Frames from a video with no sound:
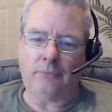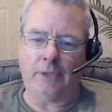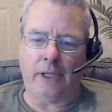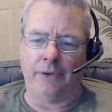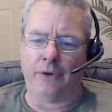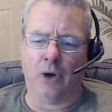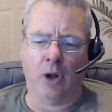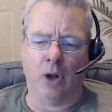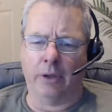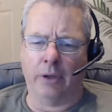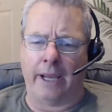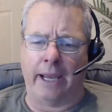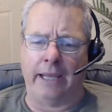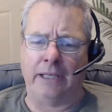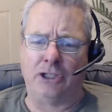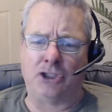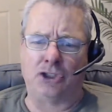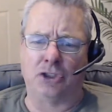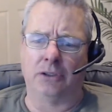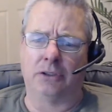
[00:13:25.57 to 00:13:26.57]
they're all
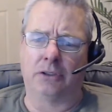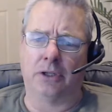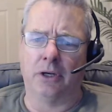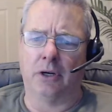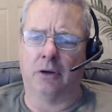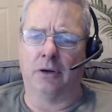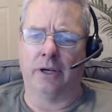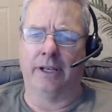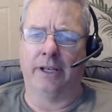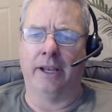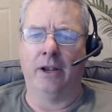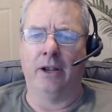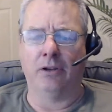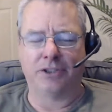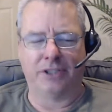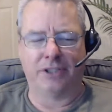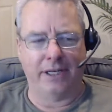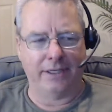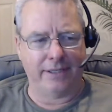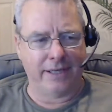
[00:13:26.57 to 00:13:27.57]
ancient, and they all
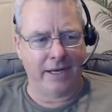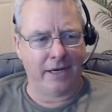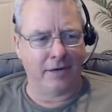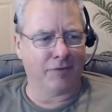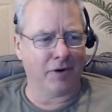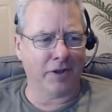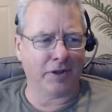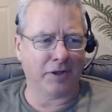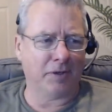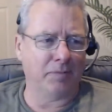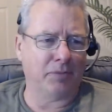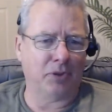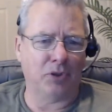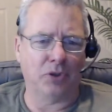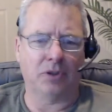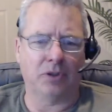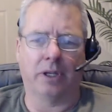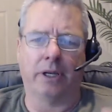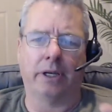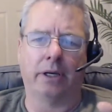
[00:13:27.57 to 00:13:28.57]
sat down in front of the
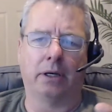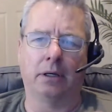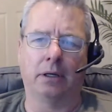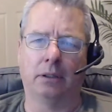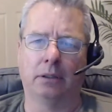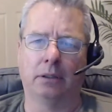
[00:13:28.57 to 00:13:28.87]
computer like